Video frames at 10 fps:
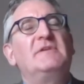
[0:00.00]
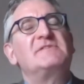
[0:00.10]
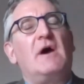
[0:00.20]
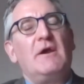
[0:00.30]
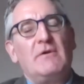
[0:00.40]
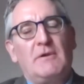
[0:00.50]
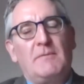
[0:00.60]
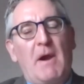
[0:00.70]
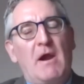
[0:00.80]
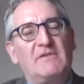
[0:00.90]
desire
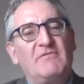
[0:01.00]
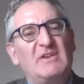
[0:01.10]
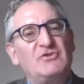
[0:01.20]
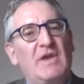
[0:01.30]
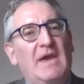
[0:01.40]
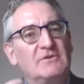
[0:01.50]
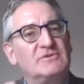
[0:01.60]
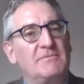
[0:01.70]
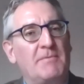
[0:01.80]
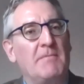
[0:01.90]
on the part of
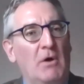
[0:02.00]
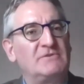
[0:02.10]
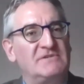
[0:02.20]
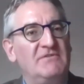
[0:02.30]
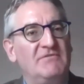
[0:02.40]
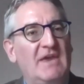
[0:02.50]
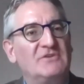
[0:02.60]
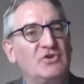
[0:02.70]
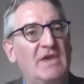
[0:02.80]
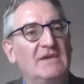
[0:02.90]
educators to promote
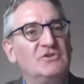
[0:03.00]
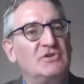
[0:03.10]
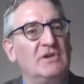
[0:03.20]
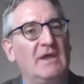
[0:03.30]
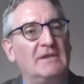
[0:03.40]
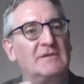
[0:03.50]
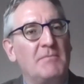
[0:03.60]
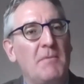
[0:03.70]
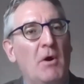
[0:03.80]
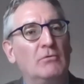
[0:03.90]
civic education and
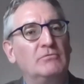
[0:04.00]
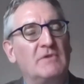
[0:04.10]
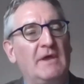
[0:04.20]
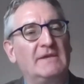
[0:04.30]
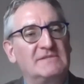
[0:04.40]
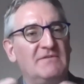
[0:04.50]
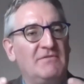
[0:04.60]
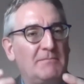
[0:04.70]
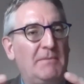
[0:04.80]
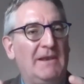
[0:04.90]
to promote like
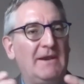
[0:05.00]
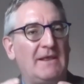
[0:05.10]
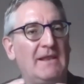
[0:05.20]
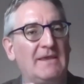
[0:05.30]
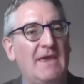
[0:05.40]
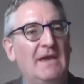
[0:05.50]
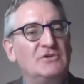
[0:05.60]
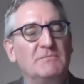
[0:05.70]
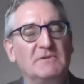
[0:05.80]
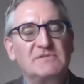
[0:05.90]
civic political
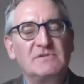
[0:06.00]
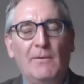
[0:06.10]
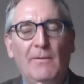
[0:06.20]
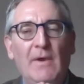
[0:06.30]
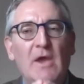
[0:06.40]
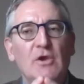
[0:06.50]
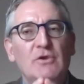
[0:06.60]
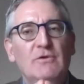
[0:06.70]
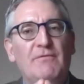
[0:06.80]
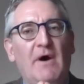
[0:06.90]
engagement. So
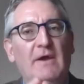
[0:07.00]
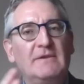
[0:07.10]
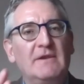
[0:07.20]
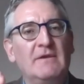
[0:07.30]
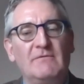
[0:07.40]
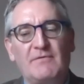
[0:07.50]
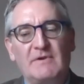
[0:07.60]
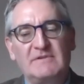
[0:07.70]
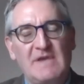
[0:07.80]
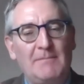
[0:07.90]
you find in,
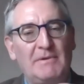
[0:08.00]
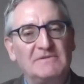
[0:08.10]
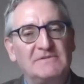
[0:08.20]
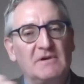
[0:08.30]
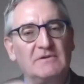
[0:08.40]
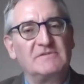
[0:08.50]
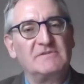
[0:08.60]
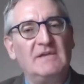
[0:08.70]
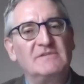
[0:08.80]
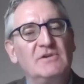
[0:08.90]
for example, in certain
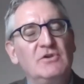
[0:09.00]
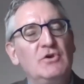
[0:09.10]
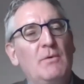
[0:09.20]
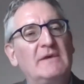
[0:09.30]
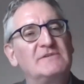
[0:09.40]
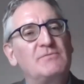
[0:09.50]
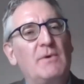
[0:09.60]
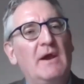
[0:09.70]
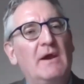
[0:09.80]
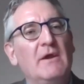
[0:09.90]
states in the
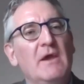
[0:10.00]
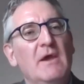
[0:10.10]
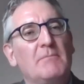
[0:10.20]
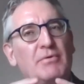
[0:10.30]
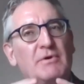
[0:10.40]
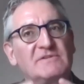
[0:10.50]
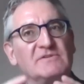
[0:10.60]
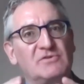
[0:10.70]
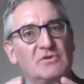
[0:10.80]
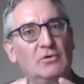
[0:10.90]
US where
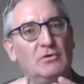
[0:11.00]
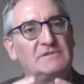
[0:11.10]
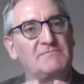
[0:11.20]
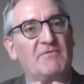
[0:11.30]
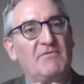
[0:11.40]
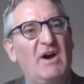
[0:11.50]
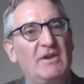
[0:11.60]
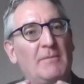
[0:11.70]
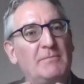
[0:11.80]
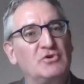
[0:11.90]
prison schools
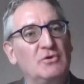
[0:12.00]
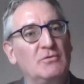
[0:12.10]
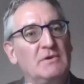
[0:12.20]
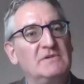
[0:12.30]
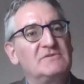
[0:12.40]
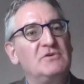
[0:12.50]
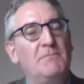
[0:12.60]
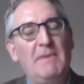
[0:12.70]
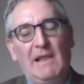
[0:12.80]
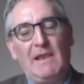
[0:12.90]
provide
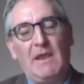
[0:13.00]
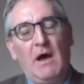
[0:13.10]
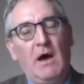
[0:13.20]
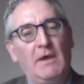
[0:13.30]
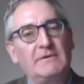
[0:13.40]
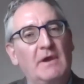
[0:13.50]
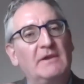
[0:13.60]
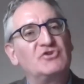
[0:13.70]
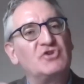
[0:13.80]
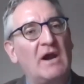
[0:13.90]
opportunities to build on
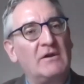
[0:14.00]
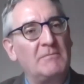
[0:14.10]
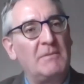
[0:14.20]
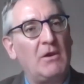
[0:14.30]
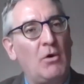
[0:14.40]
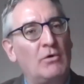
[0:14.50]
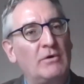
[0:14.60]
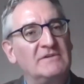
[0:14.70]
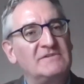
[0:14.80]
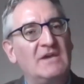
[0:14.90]
kind of charitable
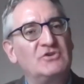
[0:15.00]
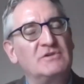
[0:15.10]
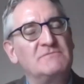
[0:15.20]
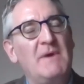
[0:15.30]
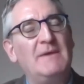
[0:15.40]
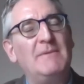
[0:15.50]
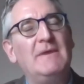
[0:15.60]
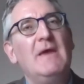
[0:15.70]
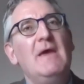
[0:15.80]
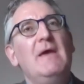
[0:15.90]
organizations,
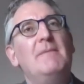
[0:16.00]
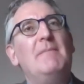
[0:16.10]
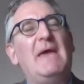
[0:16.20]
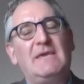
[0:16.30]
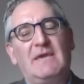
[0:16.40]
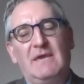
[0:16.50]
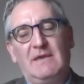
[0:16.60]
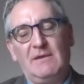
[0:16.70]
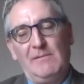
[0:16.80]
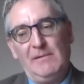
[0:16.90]
maybe
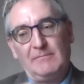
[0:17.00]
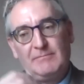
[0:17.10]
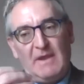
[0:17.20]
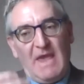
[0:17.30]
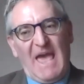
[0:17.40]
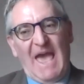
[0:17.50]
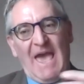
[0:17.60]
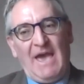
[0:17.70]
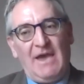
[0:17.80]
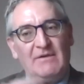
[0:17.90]
making
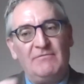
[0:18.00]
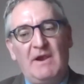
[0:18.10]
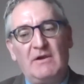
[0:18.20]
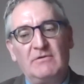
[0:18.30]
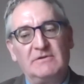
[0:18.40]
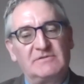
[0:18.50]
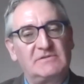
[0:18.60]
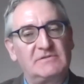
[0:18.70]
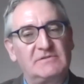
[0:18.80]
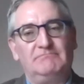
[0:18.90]

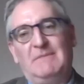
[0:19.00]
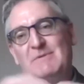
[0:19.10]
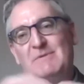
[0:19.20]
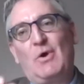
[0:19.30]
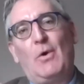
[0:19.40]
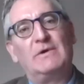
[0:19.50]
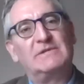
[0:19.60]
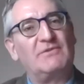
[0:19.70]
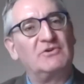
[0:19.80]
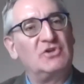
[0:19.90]
various maybe
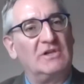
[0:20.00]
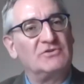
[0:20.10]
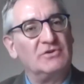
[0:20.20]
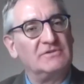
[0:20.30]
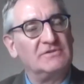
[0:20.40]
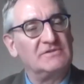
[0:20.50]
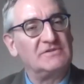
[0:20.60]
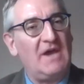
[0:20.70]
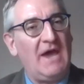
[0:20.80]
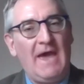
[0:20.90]
toys for
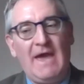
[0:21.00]
children's